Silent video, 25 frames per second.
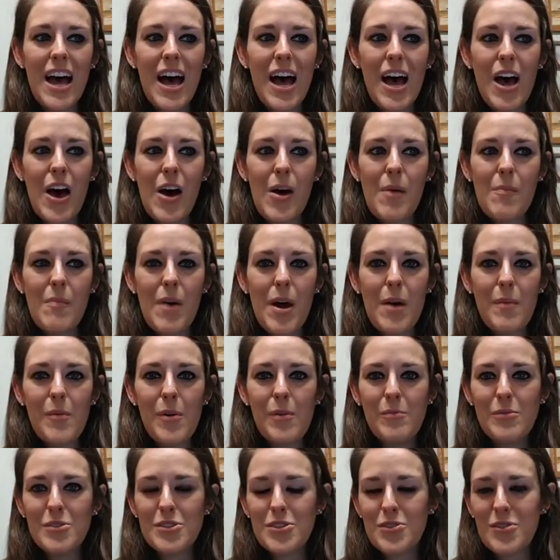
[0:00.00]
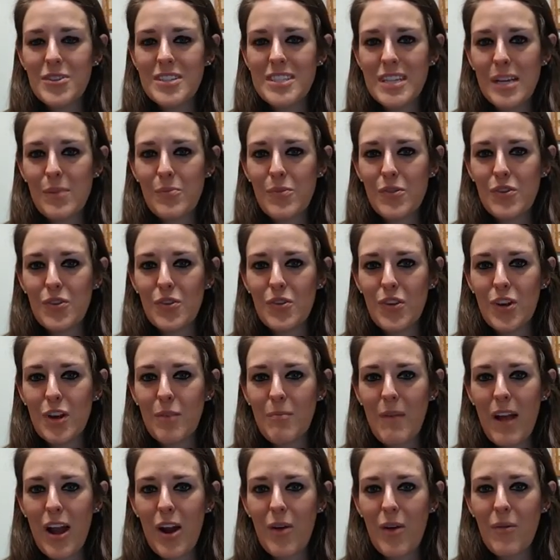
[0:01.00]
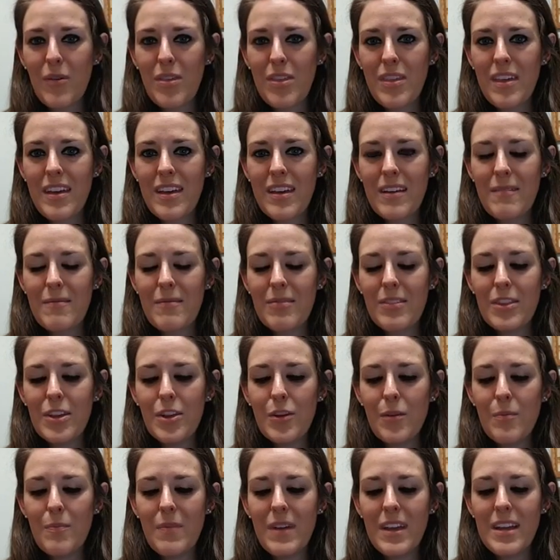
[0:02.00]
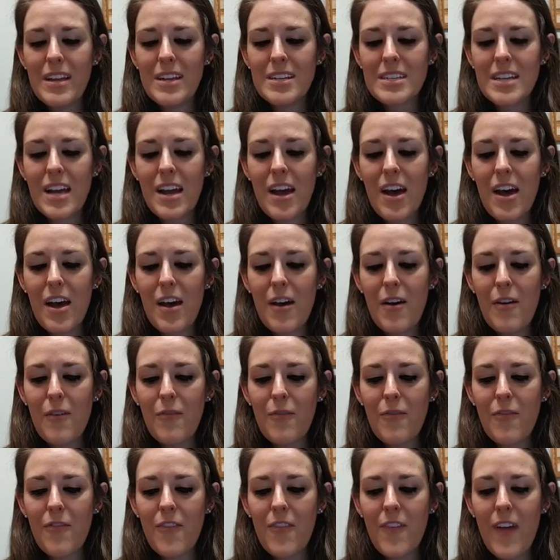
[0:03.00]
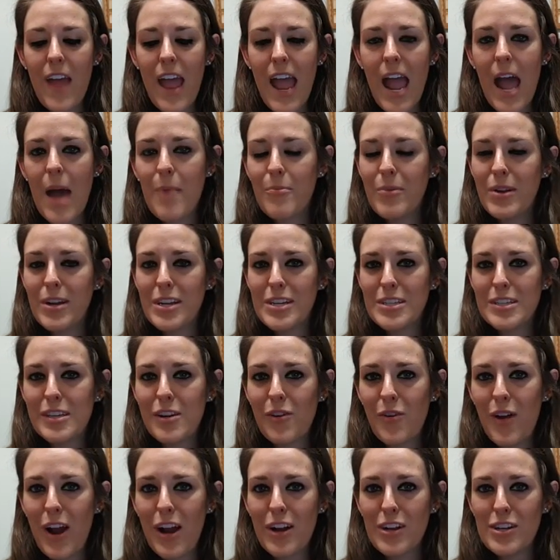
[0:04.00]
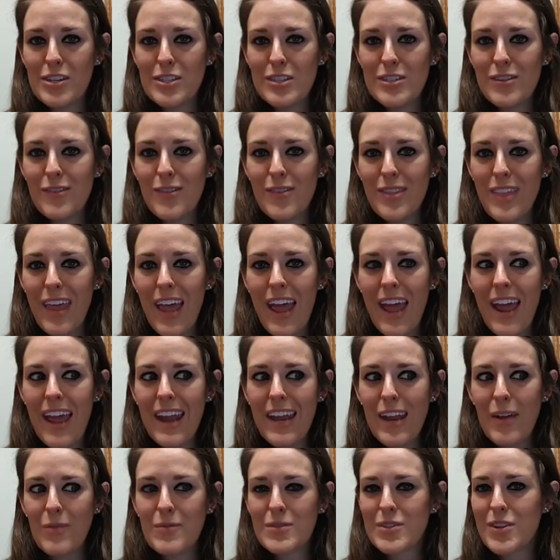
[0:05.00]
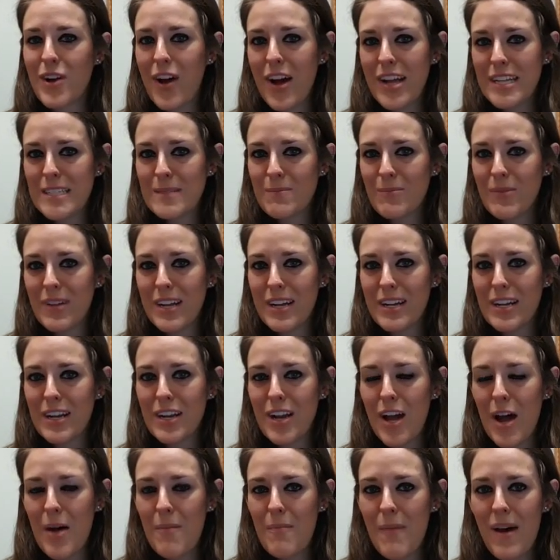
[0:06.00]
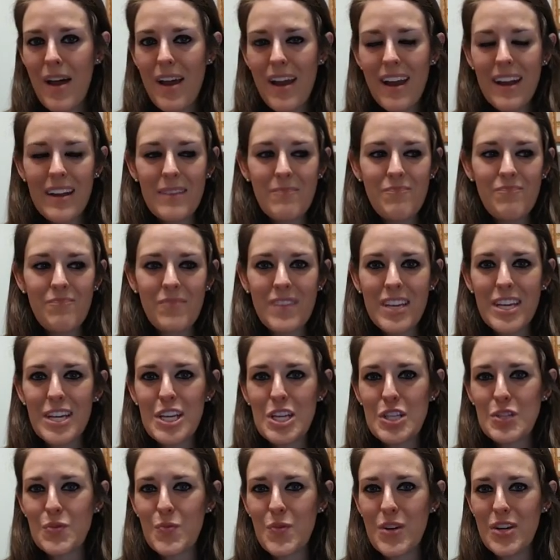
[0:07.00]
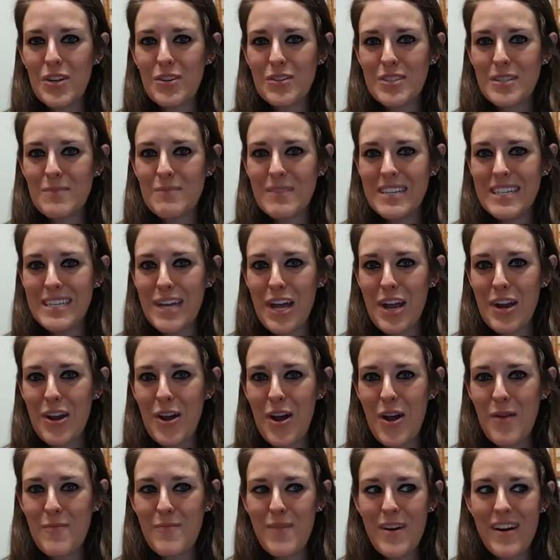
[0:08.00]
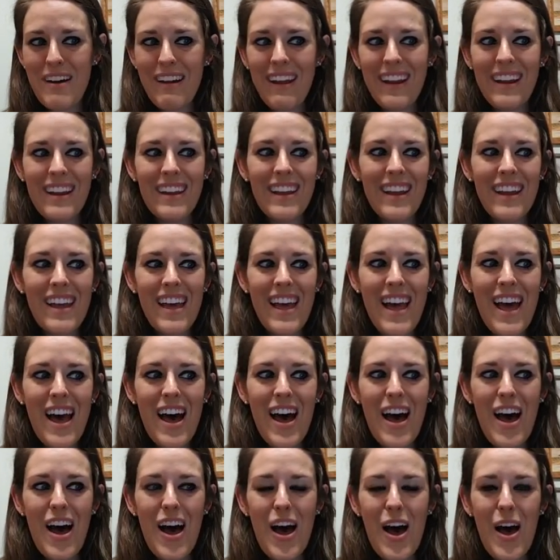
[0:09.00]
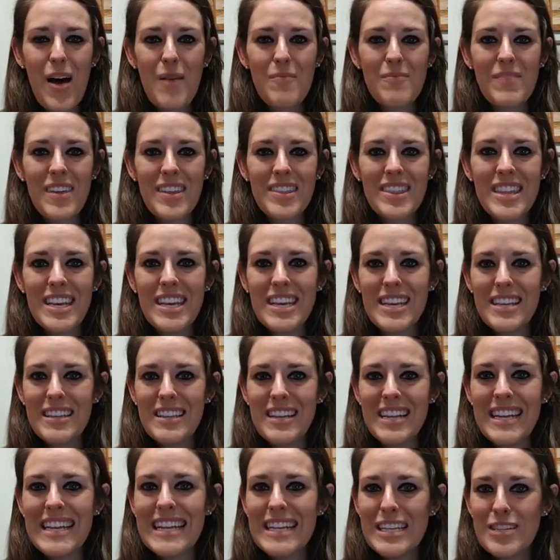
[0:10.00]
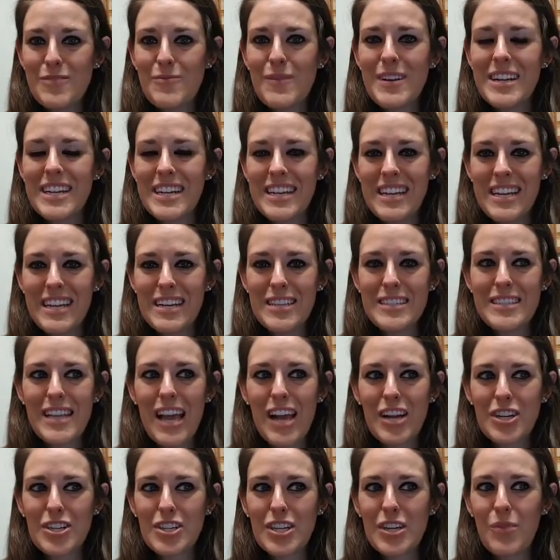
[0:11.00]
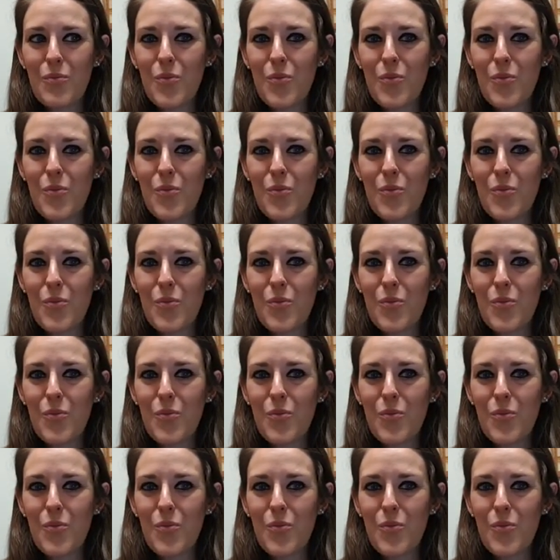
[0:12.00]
um, I'm almost always able to look back with a little bit of happiness and gratitude that it was God's plan and not mine, His will to be done, not mine um, that the, it, it is what it is actually